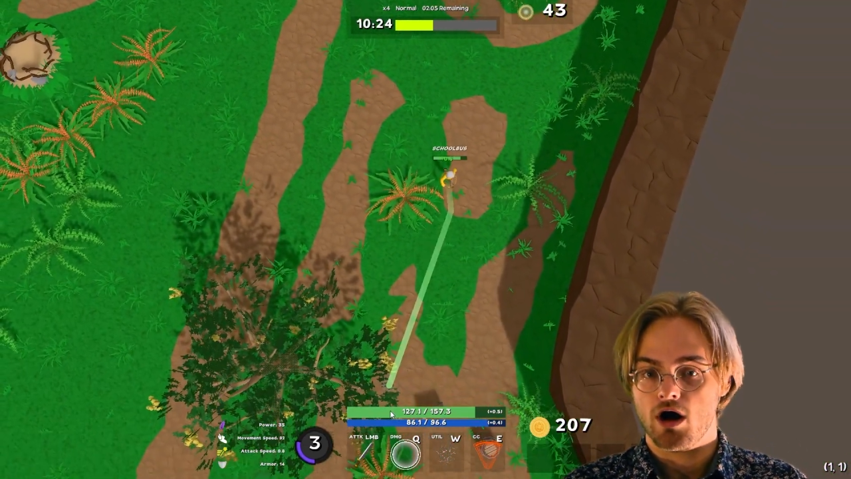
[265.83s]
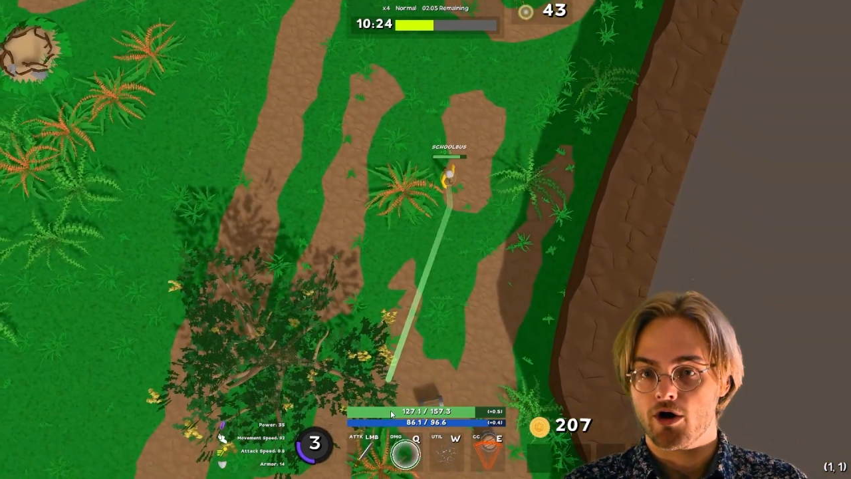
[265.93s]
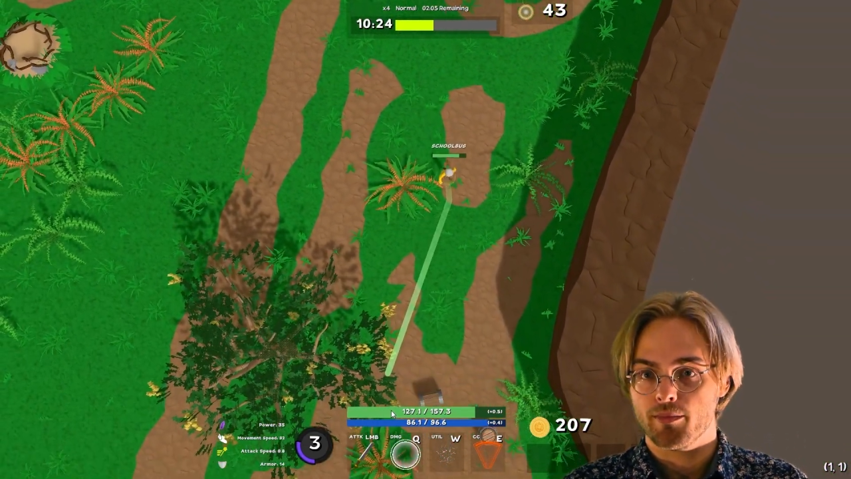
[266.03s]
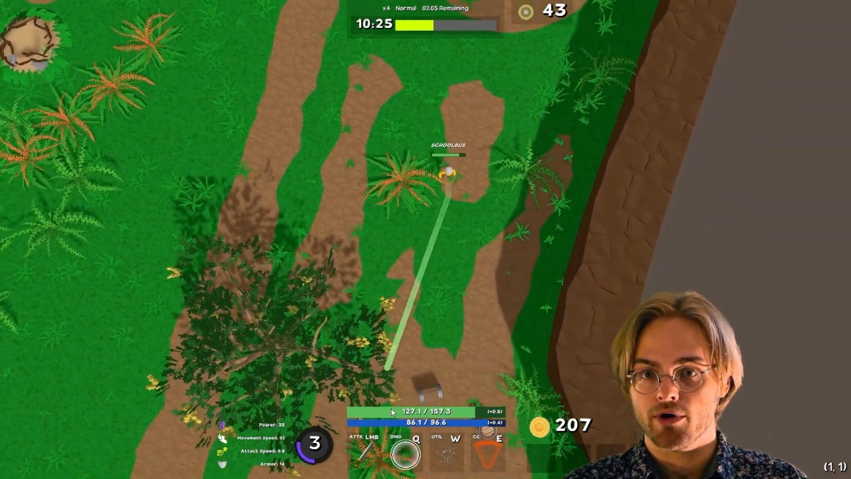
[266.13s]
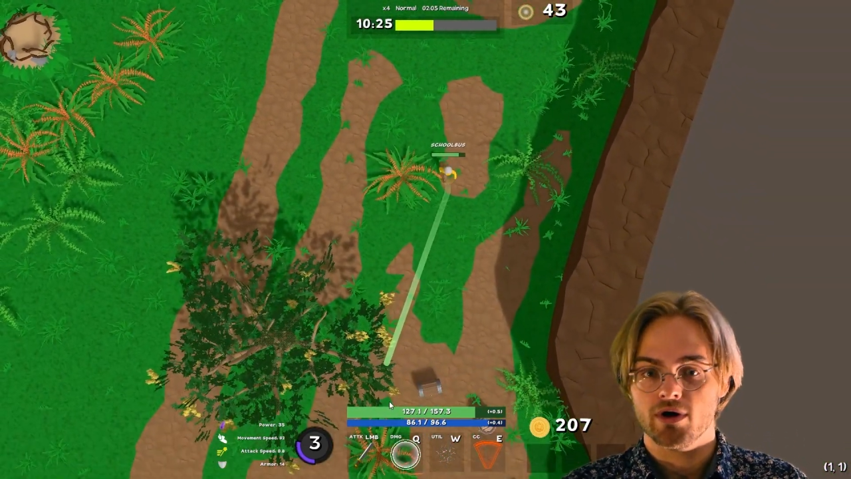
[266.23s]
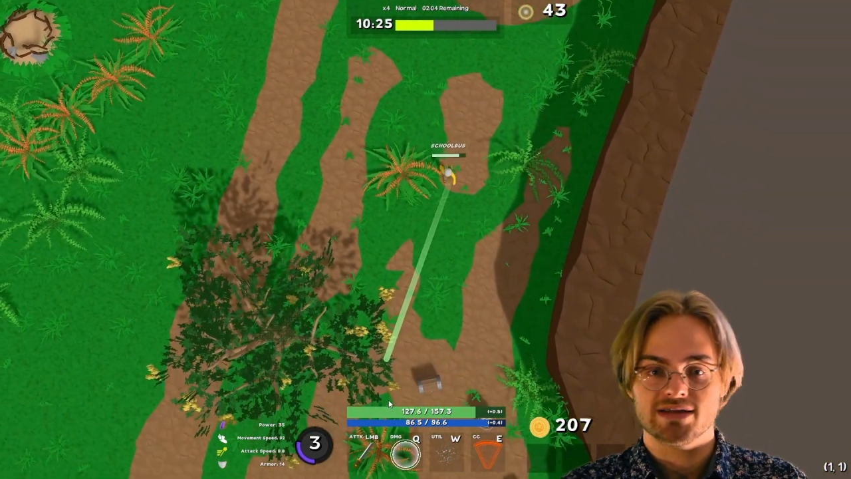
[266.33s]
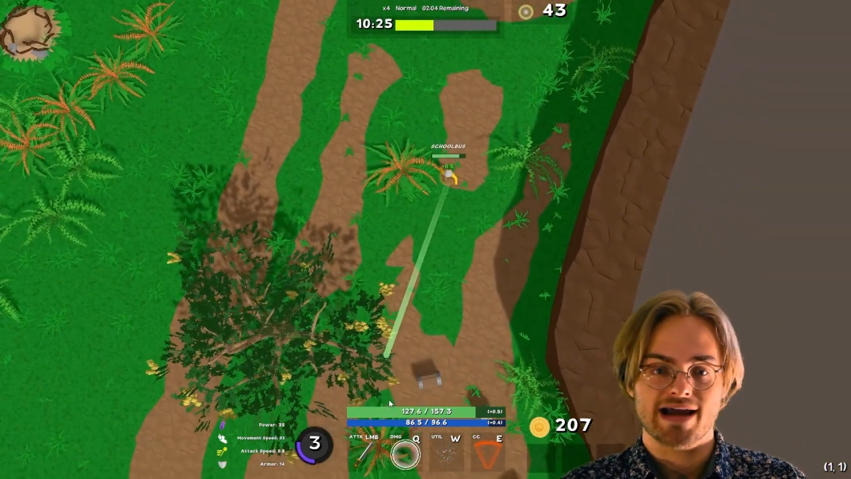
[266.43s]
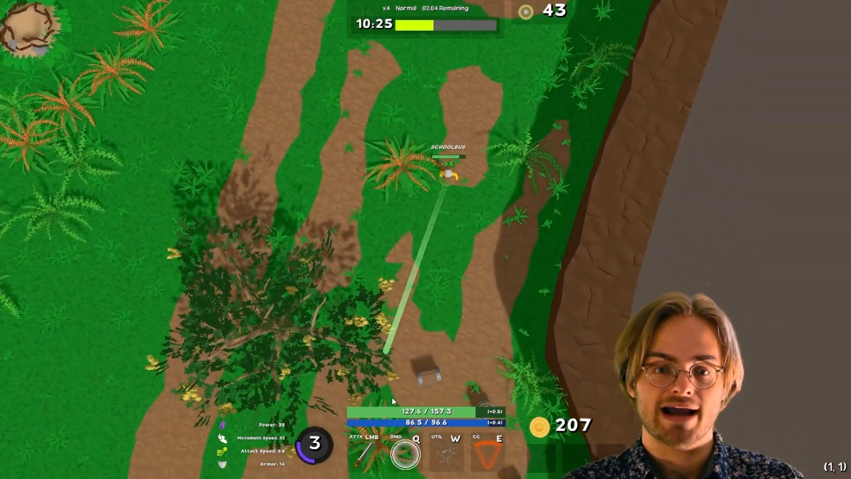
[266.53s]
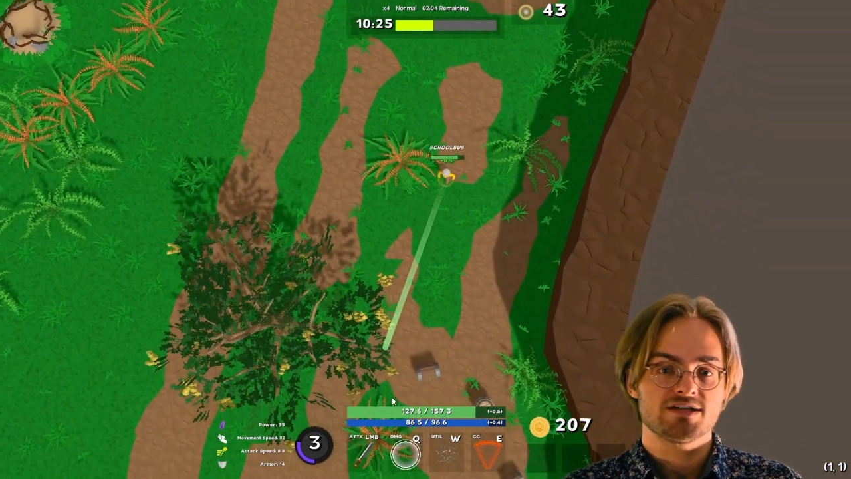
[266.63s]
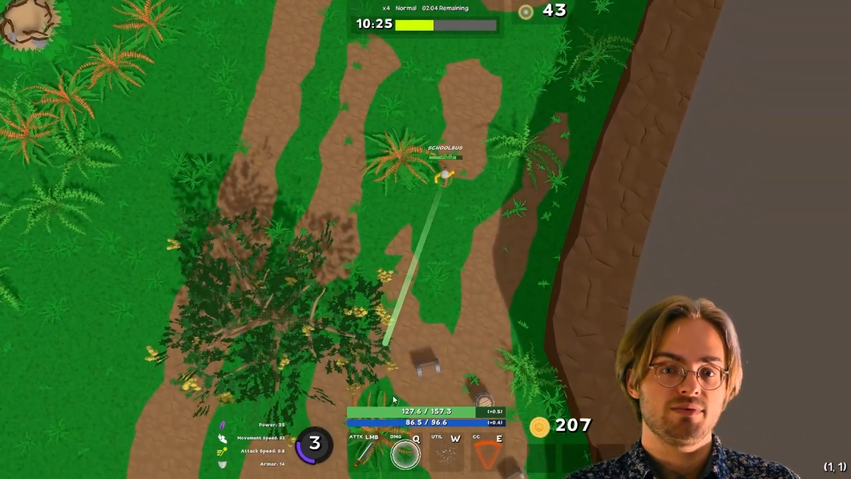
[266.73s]
armor,
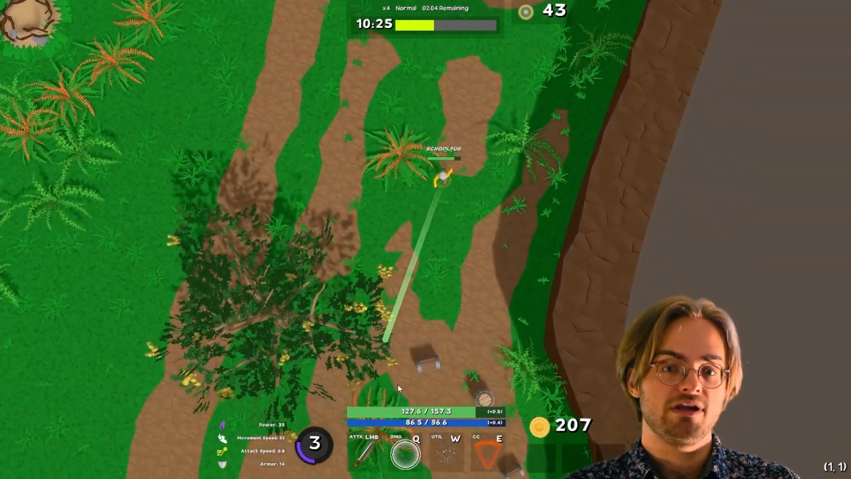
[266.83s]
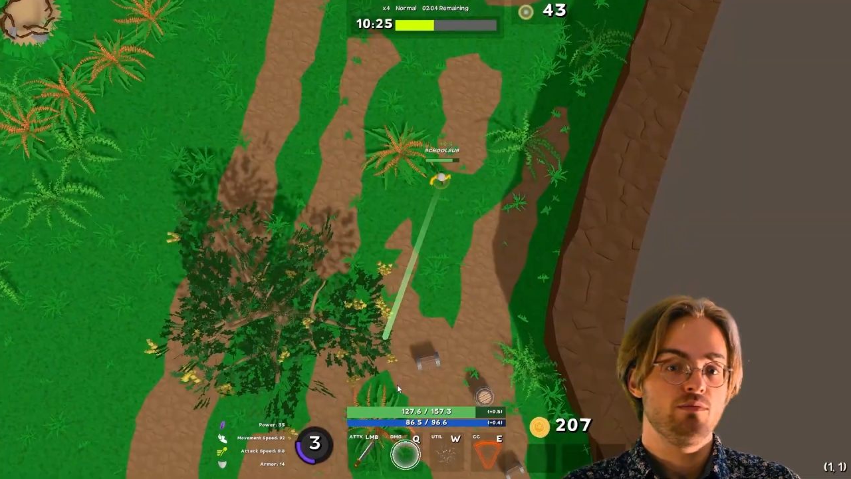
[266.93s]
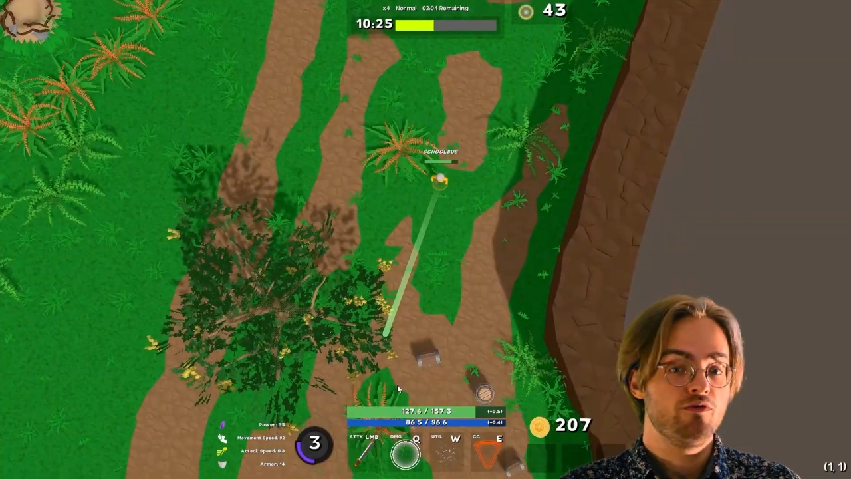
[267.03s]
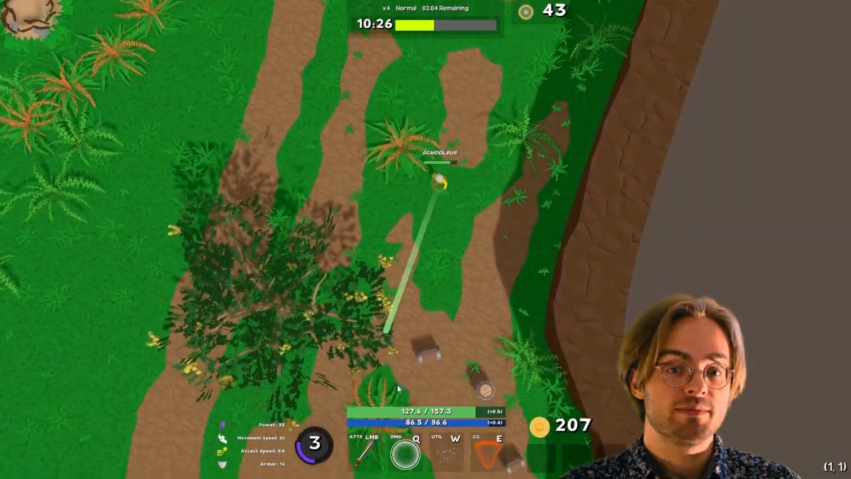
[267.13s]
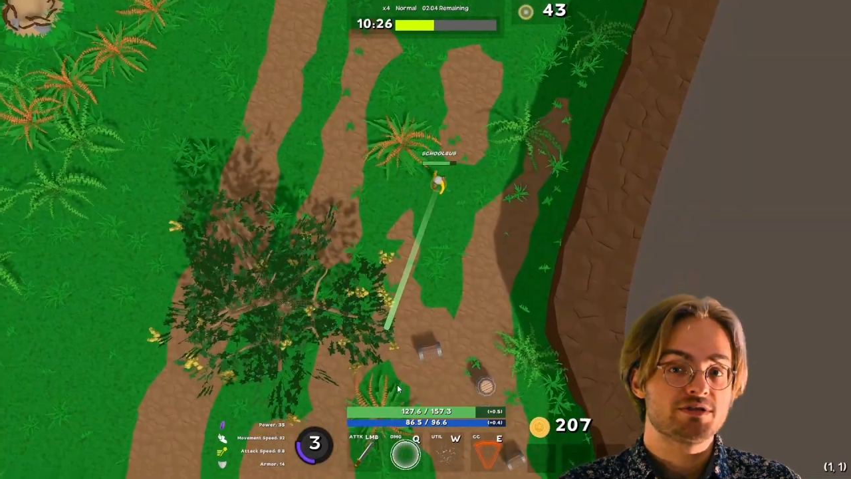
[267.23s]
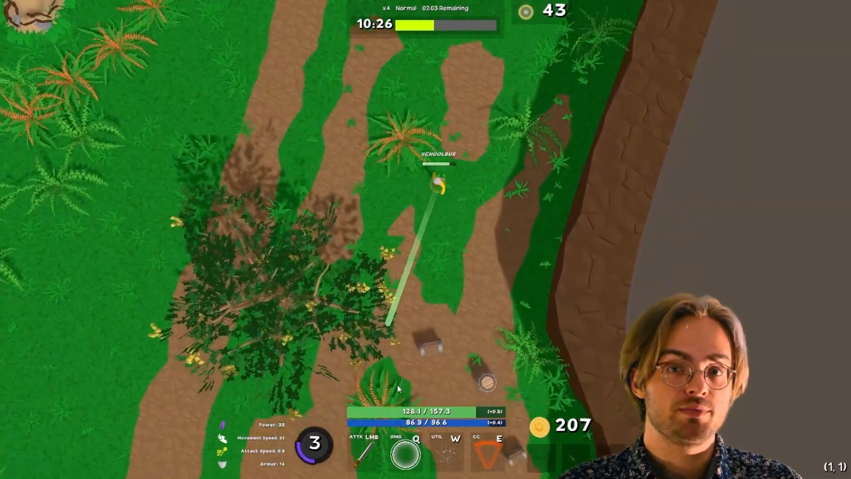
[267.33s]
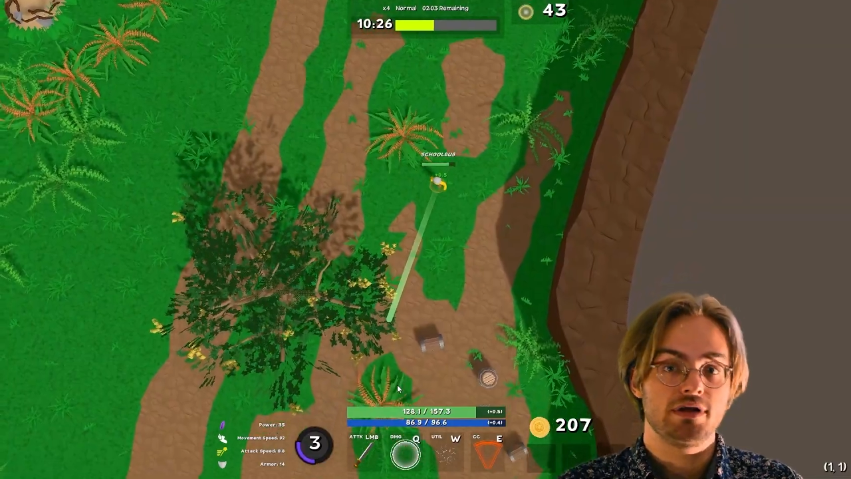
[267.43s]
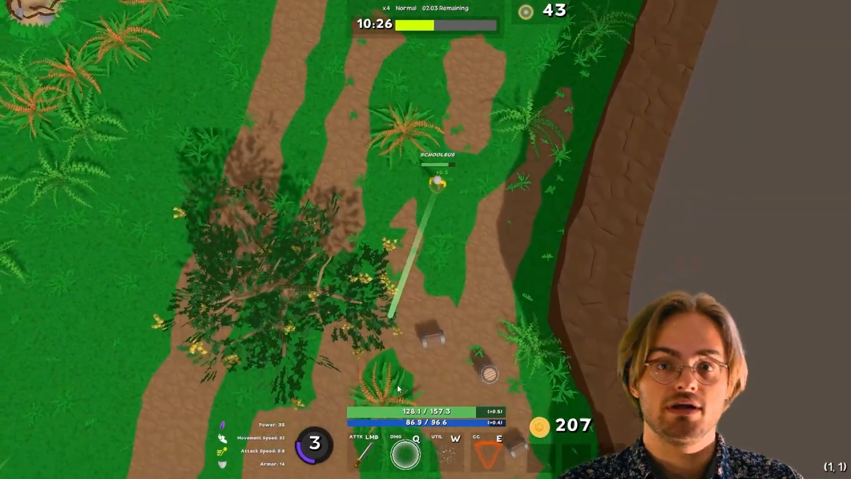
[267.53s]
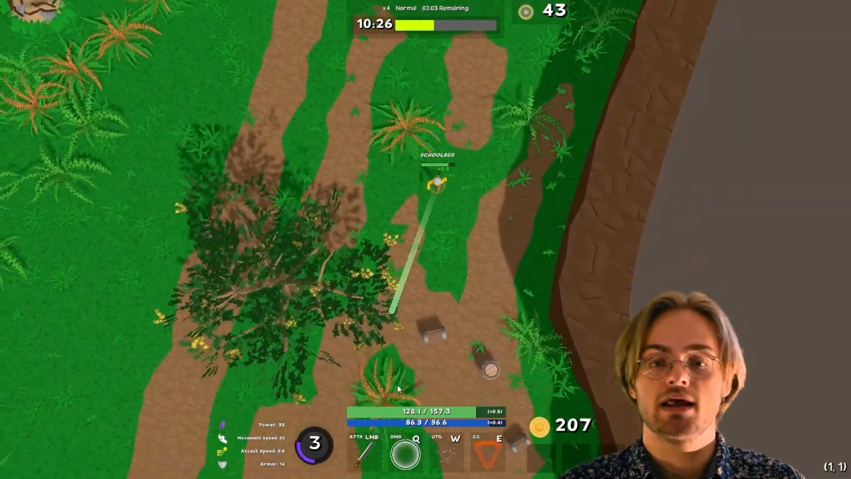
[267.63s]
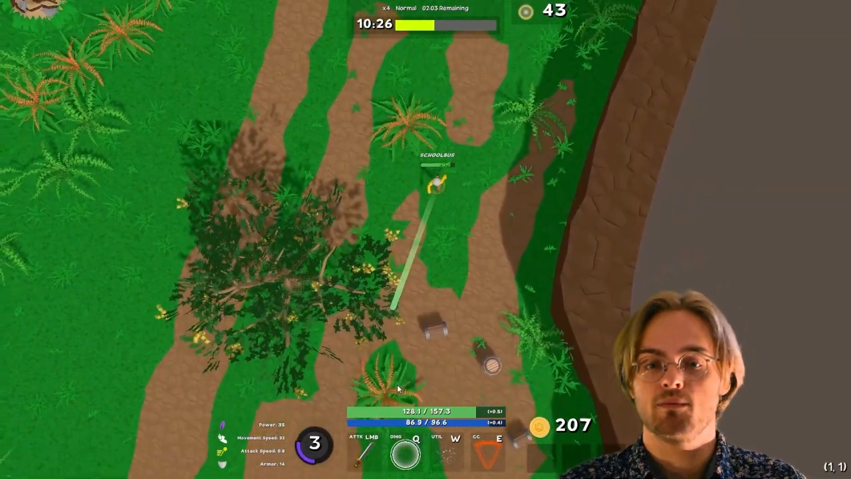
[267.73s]
attack speed, movement
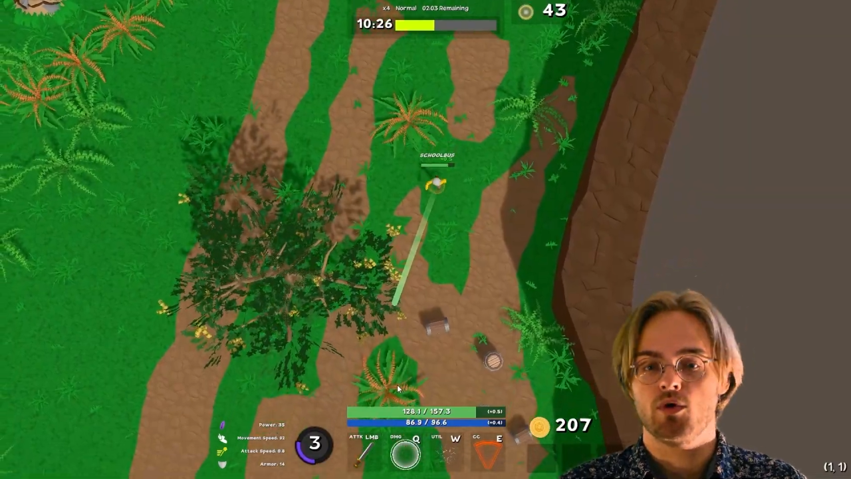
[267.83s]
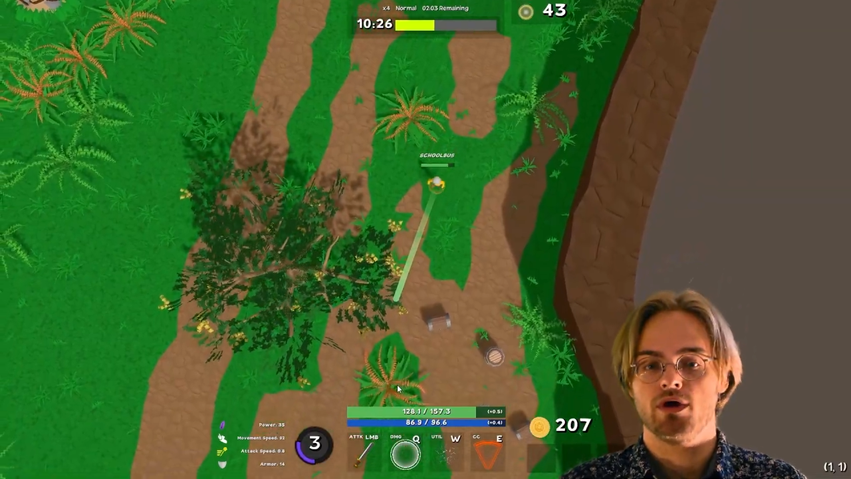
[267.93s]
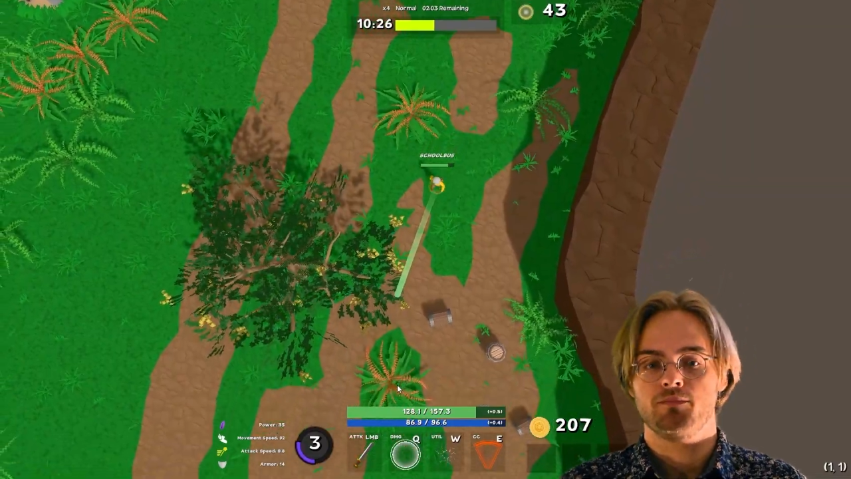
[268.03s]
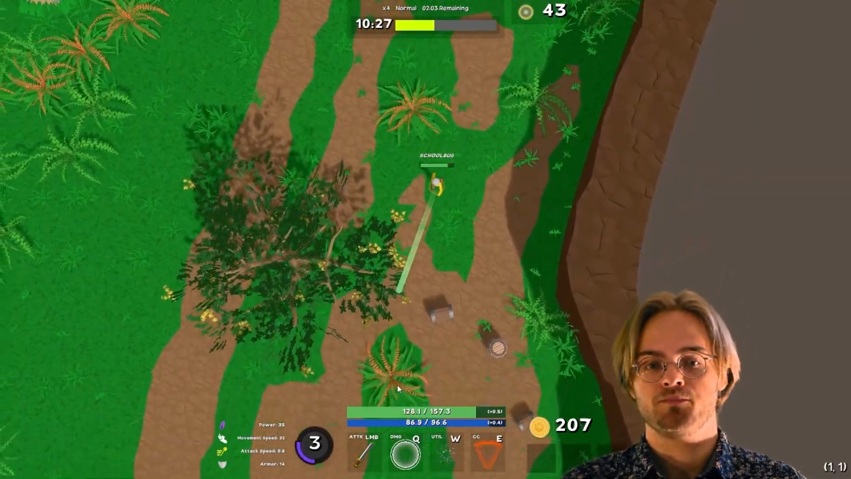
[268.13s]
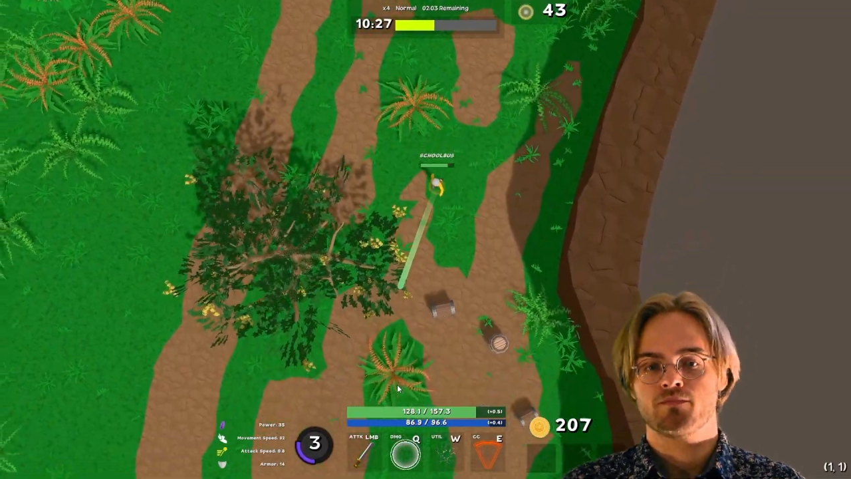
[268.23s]
speed, and more.